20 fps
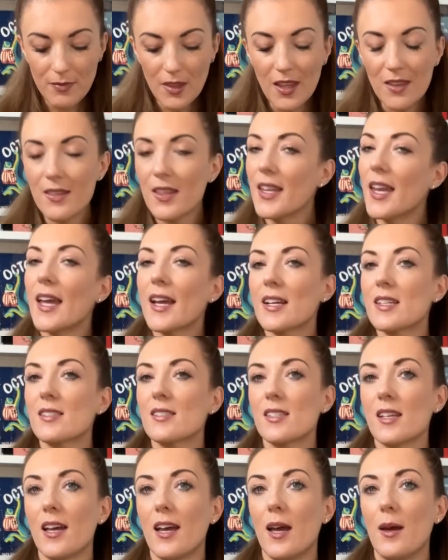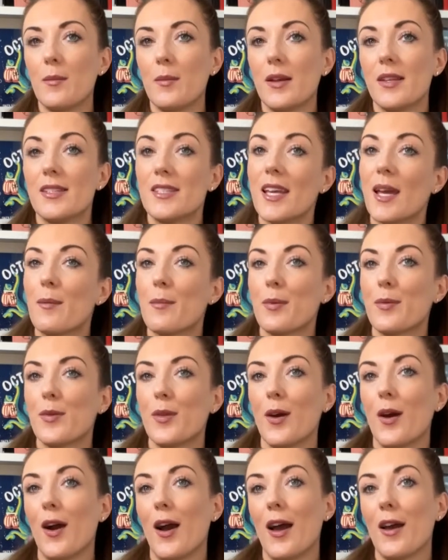The next tip
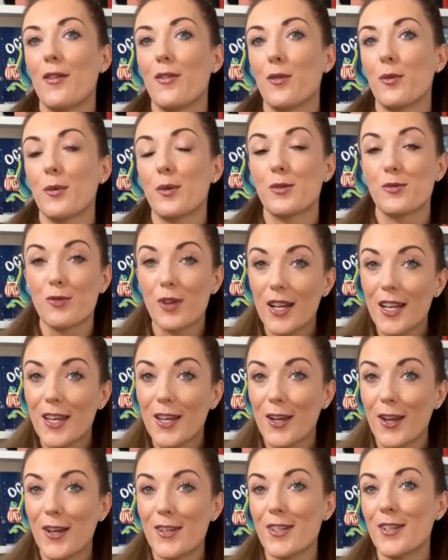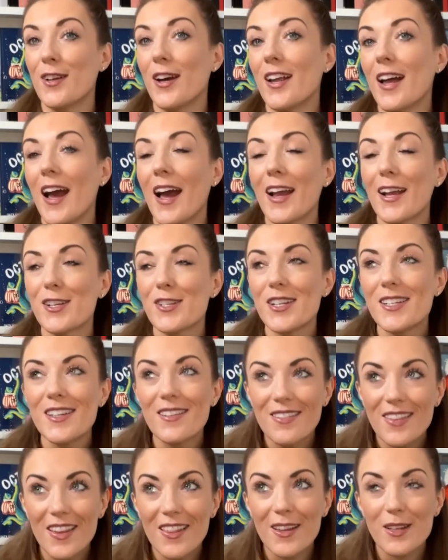that I thought was really good, and I actually didn't
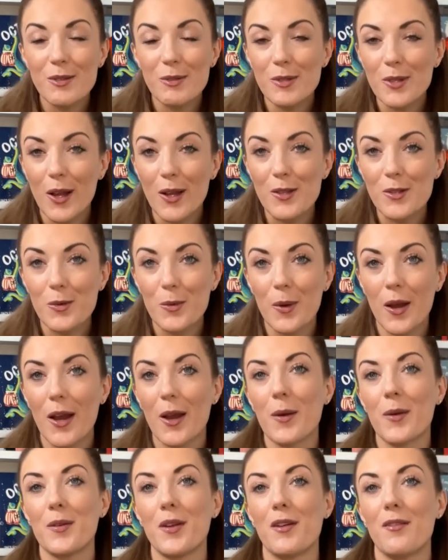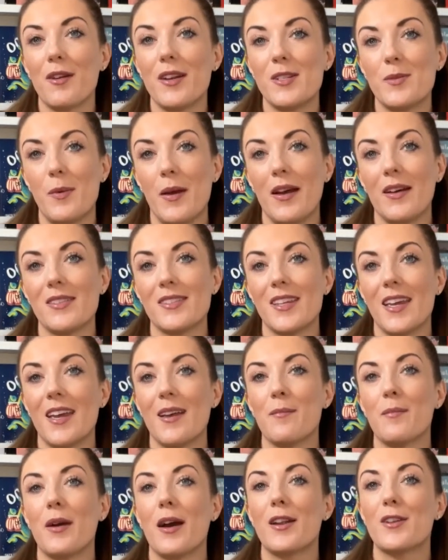think this was going to work when I read about it,
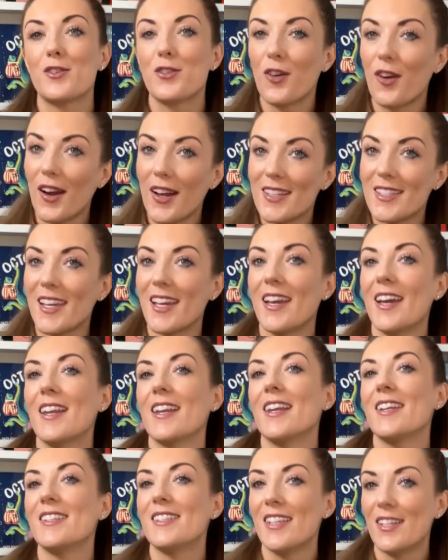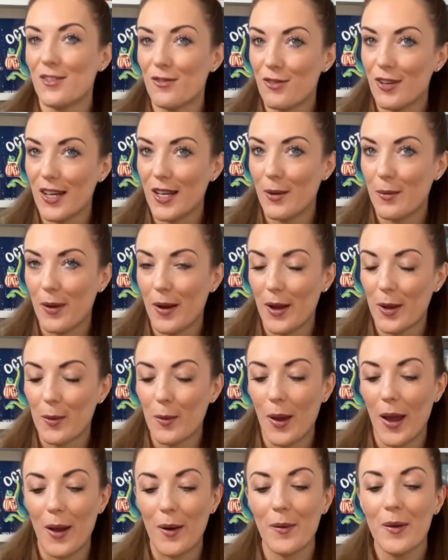but I tried it and it did really work
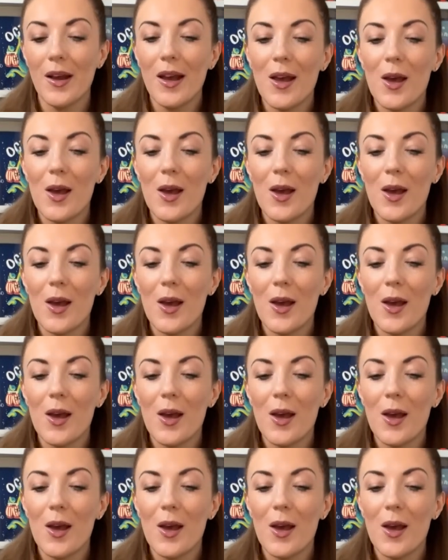well,